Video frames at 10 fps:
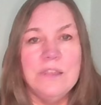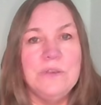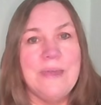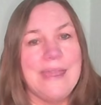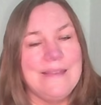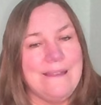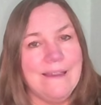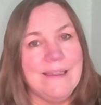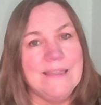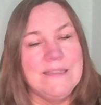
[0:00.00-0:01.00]
you
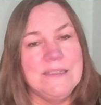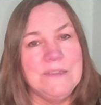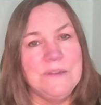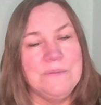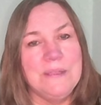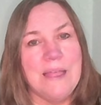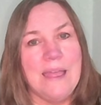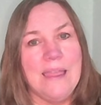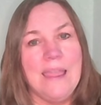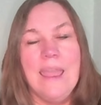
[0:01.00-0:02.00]
cannot continue to
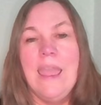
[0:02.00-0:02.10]
play,